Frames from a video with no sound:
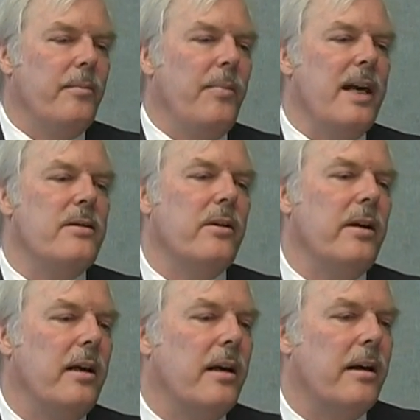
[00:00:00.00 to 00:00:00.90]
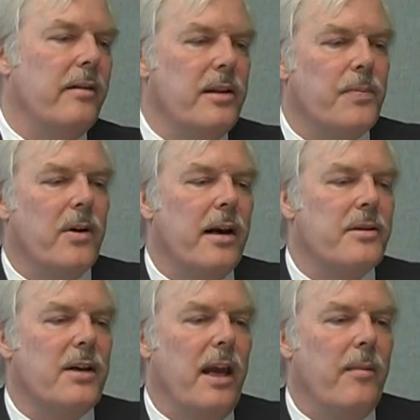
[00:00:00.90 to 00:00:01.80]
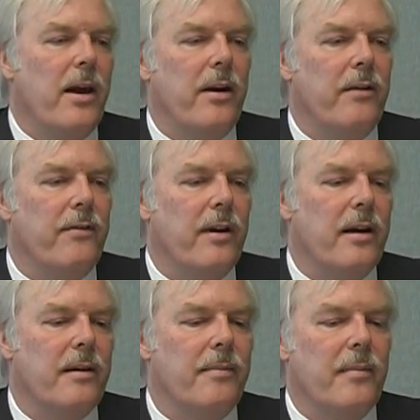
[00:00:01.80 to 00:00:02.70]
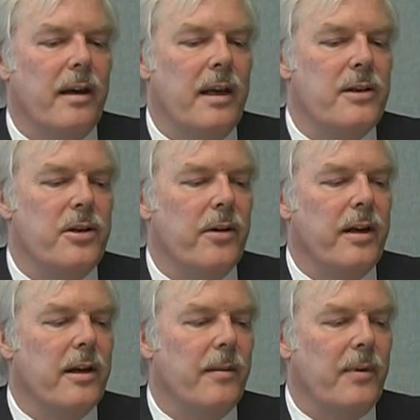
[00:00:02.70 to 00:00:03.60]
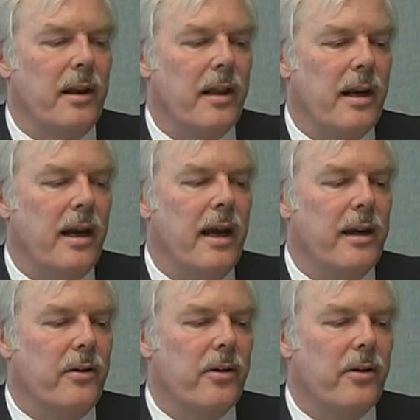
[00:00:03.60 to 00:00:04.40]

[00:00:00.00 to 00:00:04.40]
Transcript: basically these products came out of an engineering company that I had